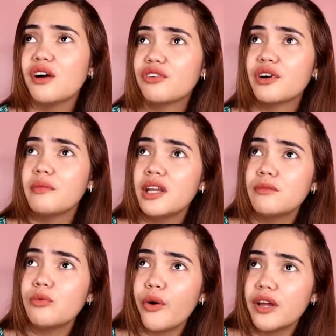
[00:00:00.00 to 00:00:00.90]
For a
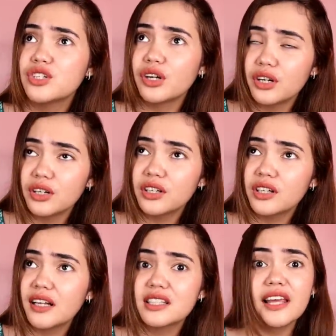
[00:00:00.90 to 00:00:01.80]
minimum wage
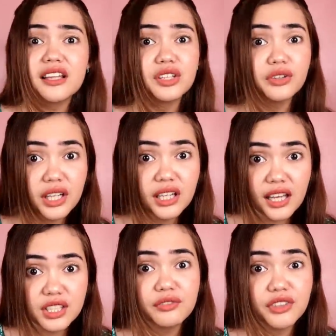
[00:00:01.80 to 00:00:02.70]
earner, that's like 3
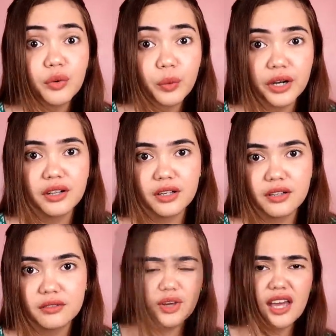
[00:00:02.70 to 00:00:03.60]
days of their work.
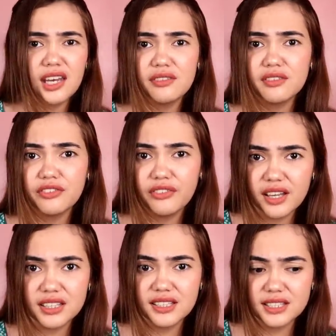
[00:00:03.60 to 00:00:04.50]
You can't even
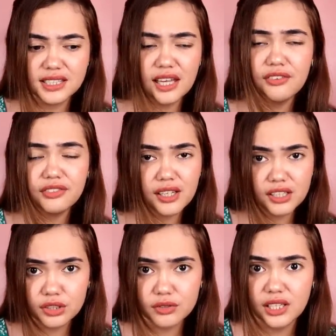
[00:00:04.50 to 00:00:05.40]
fix these safety
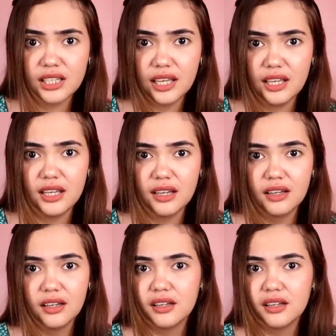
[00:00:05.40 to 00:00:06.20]
issues in NAIA.